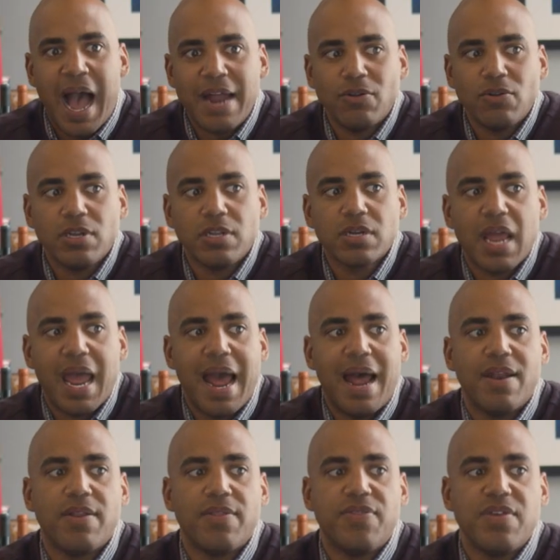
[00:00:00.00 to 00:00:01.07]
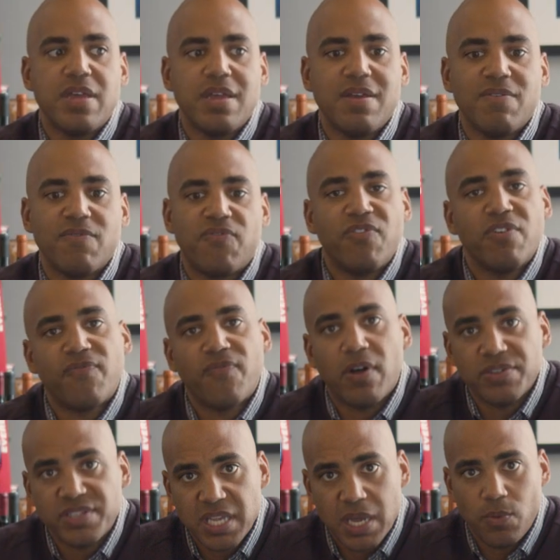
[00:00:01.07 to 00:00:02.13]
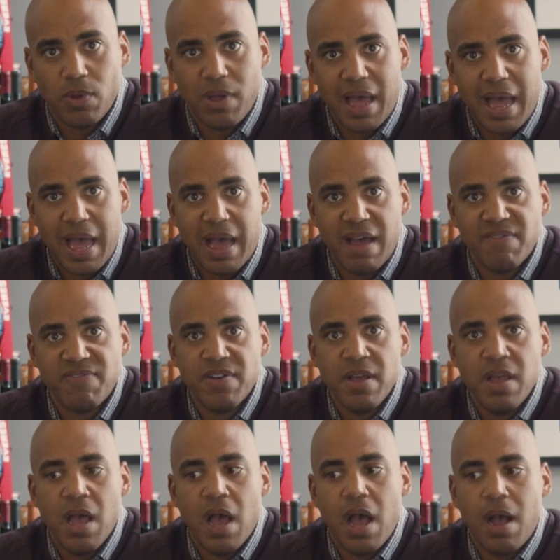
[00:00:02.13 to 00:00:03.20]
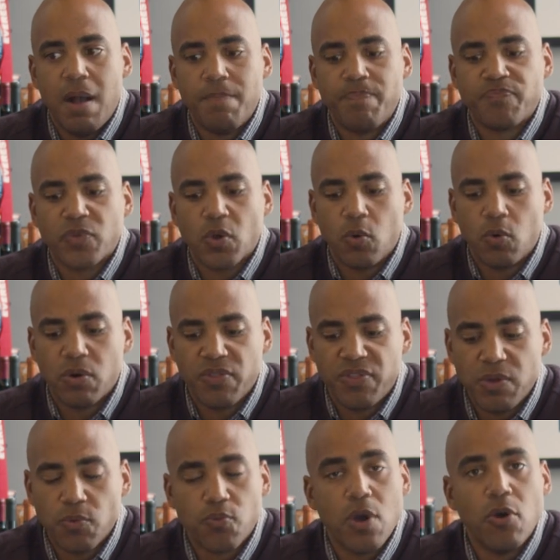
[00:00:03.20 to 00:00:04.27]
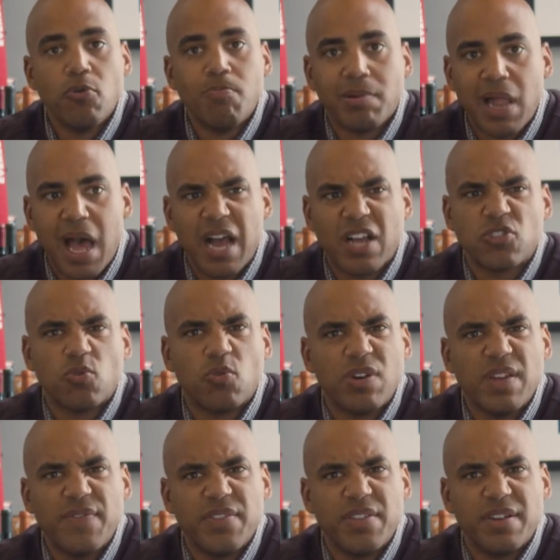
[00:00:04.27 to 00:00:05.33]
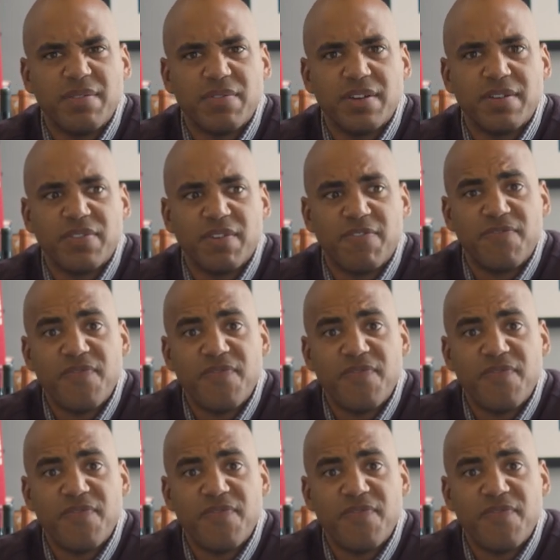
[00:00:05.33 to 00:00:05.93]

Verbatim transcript: I don't look at the foot faults that we'll have um, or the roadblocks or even the, the, the,